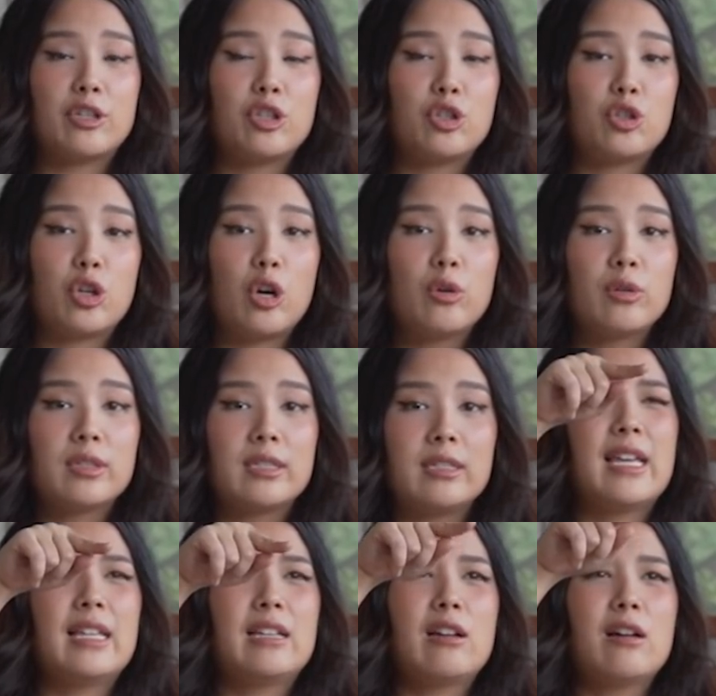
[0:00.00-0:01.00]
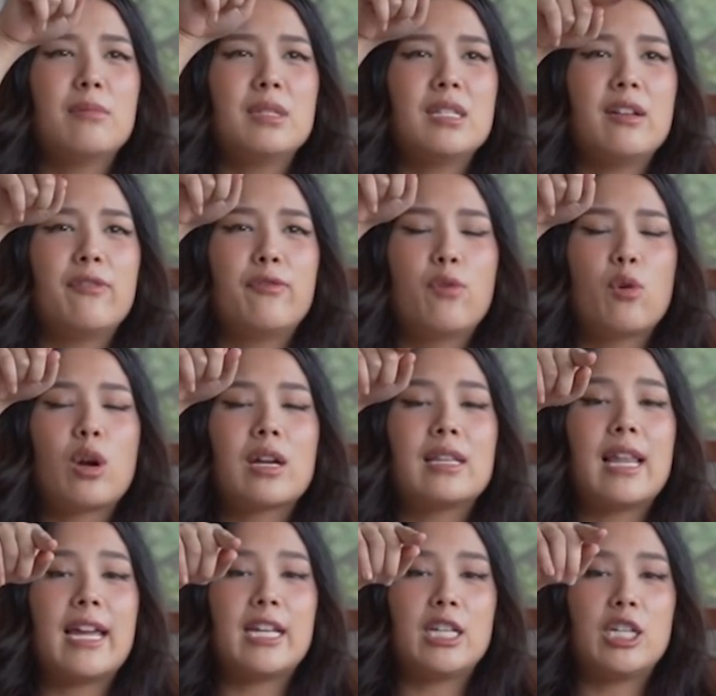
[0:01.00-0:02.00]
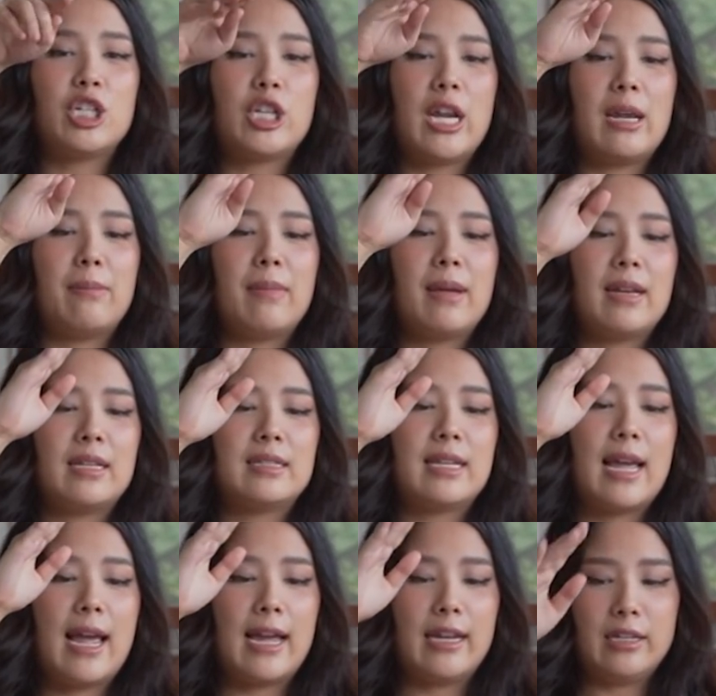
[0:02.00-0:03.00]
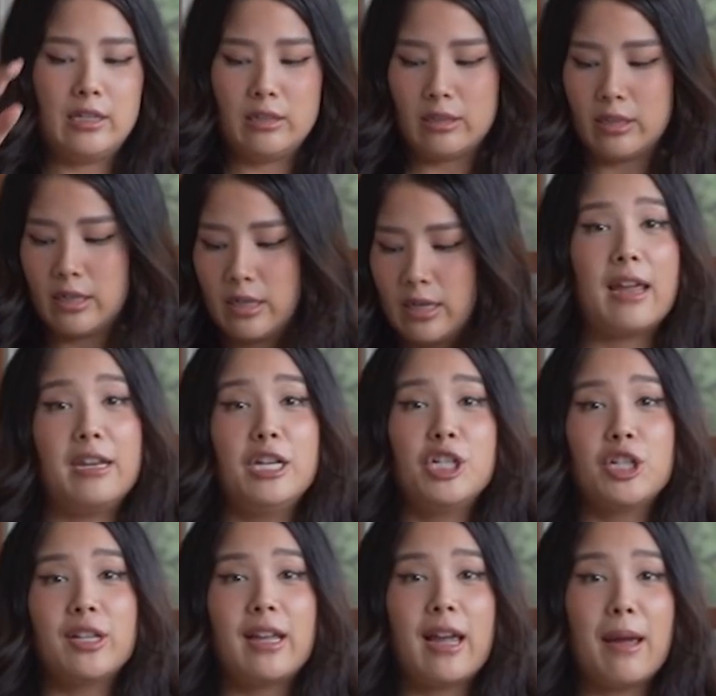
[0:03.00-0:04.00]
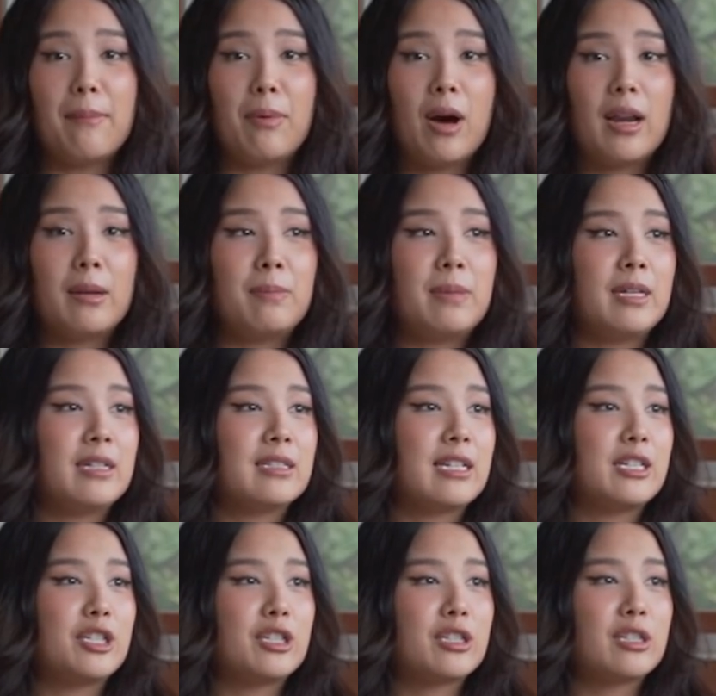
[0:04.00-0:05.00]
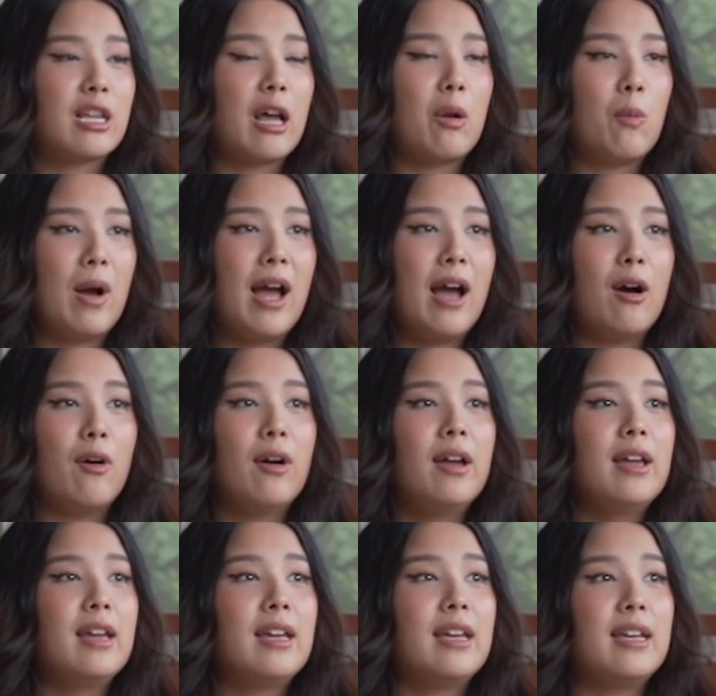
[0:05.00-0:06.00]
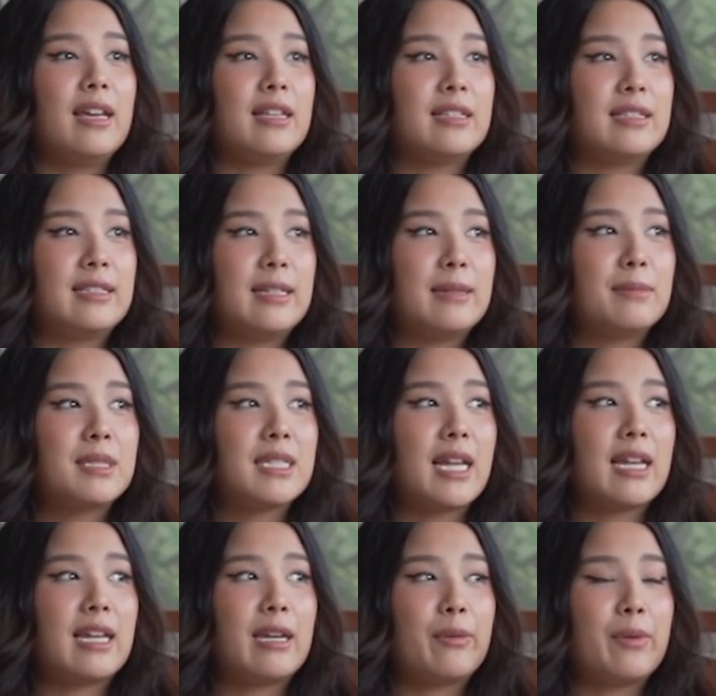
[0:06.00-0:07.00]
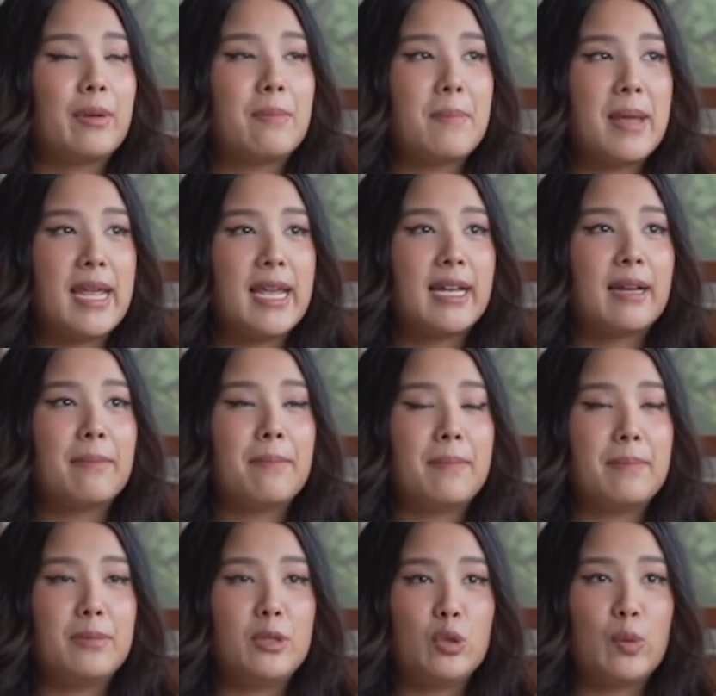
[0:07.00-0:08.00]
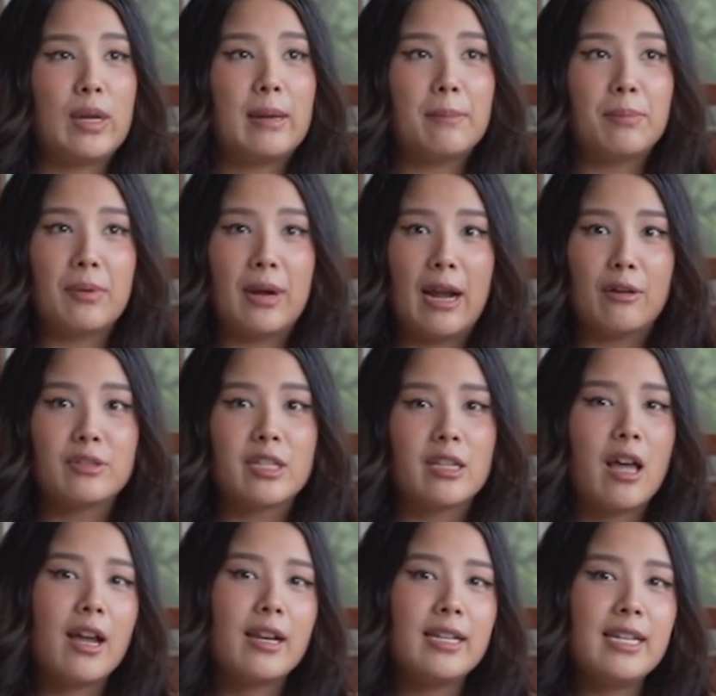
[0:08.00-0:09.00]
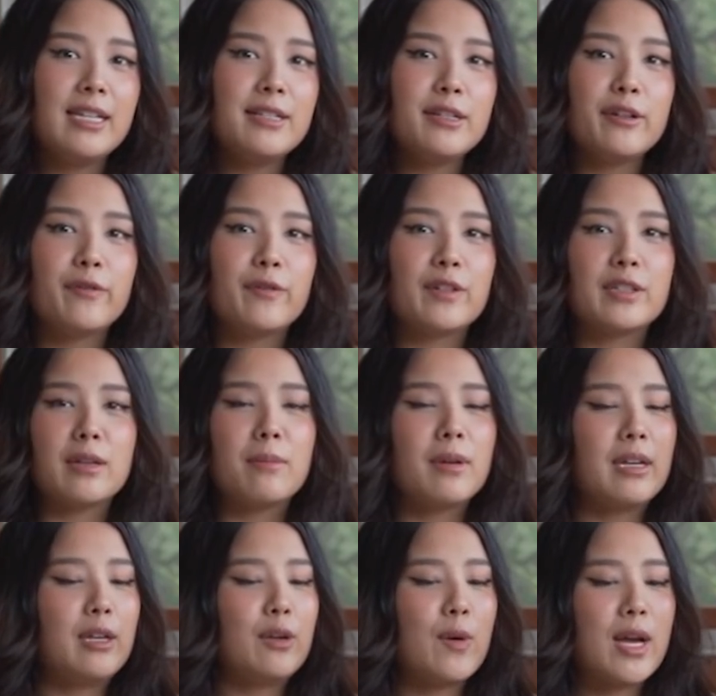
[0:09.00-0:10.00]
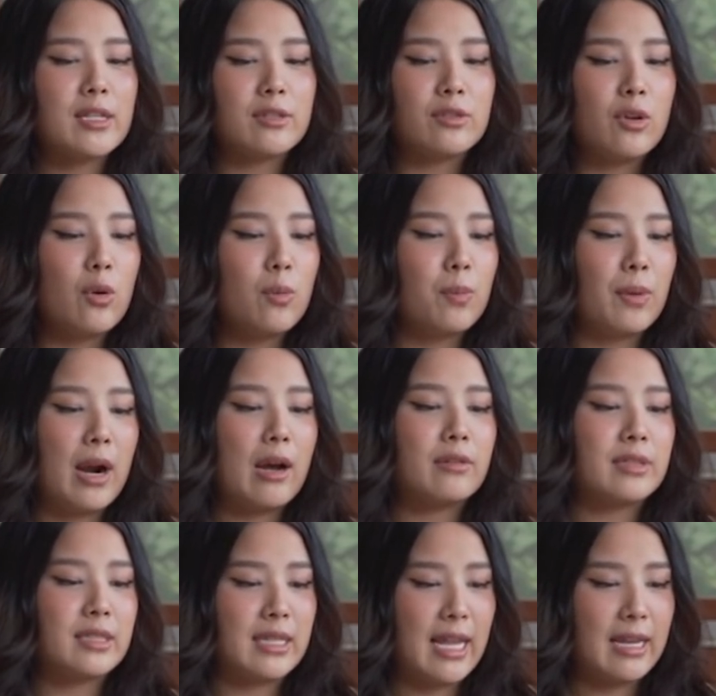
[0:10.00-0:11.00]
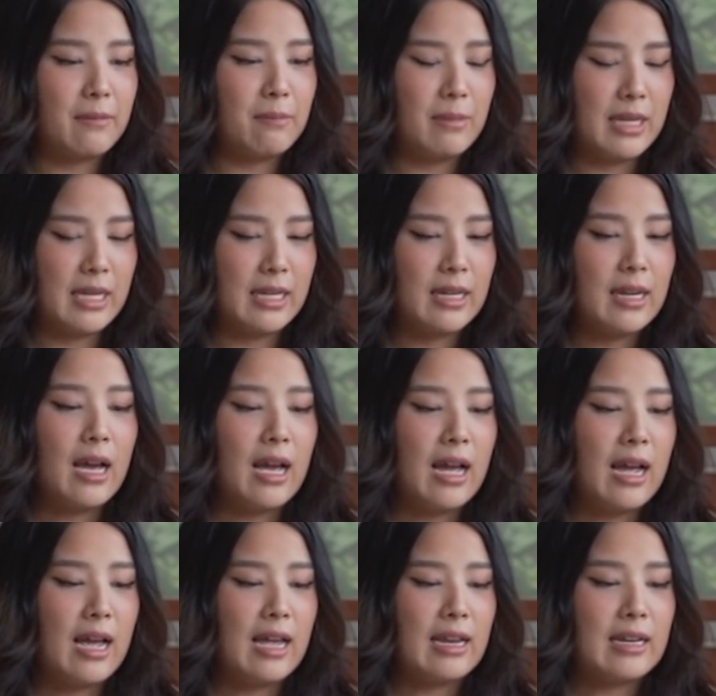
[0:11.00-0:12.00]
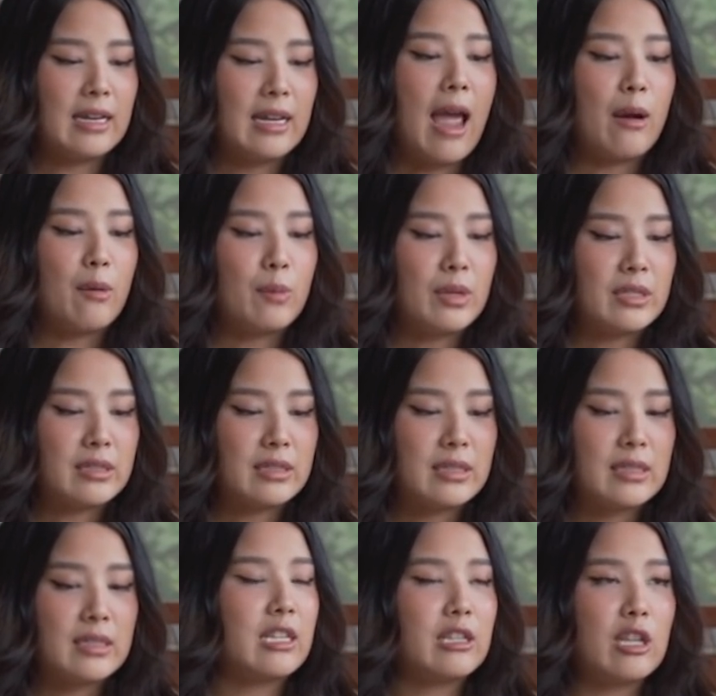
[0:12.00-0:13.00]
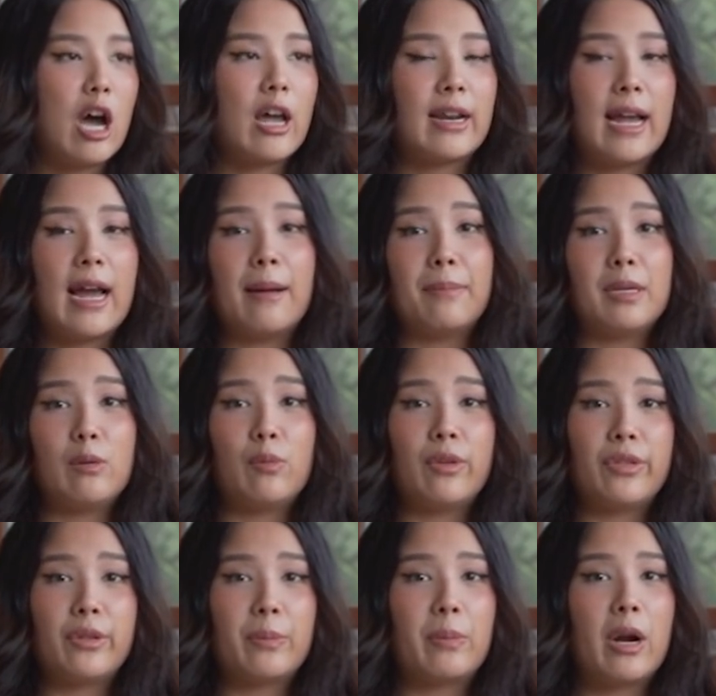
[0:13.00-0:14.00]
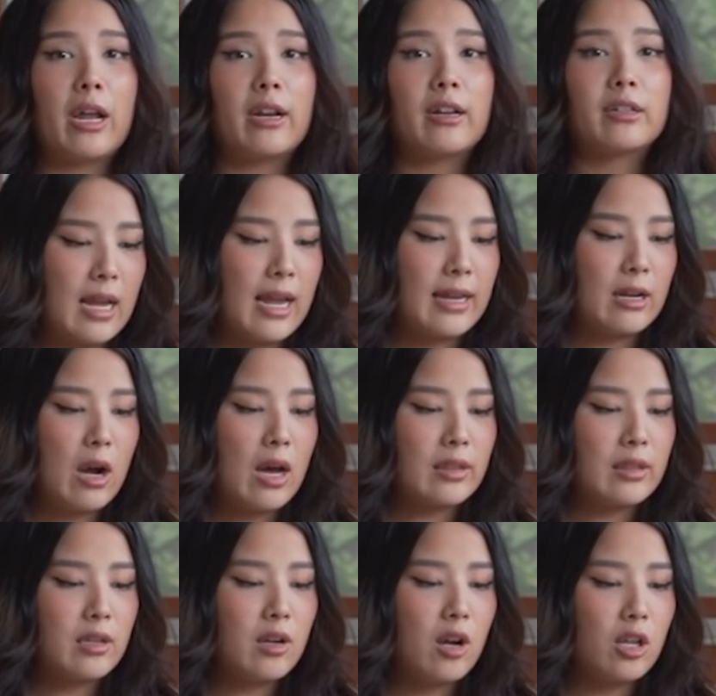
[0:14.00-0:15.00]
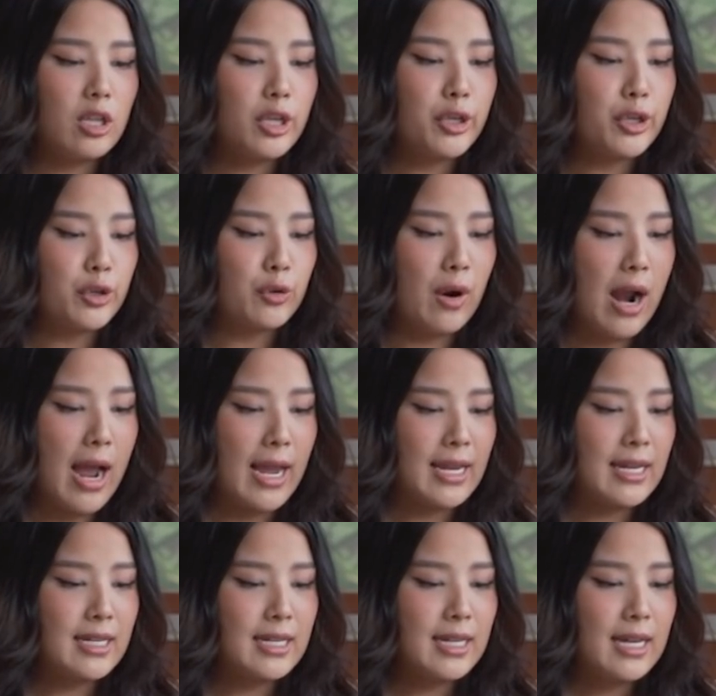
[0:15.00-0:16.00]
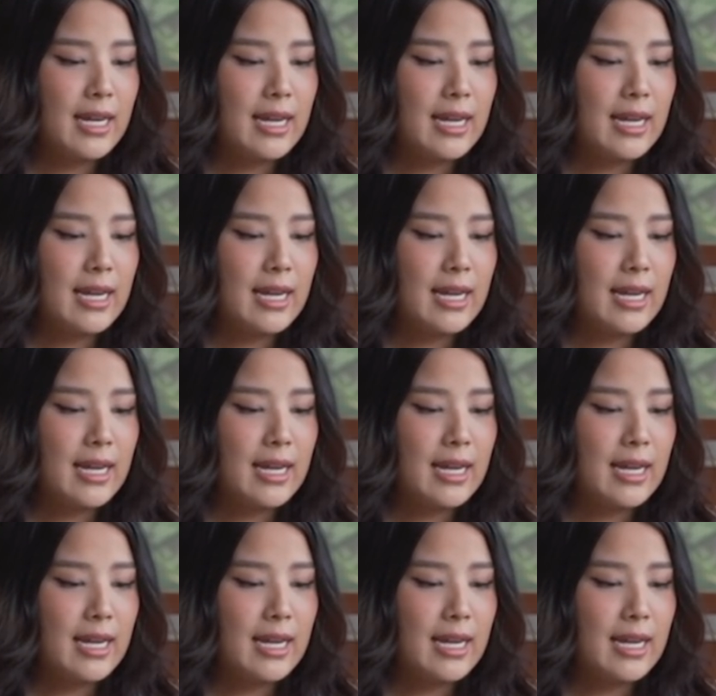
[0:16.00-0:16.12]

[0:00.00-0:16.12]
strokes. It comes in a fork-like shape and it's angular. Initially, I bought it because I just thought, wow, it seems like it would make doing brows a lot easier for somebody who has no brows like me. And I was not happy with the product. I got the color Grind.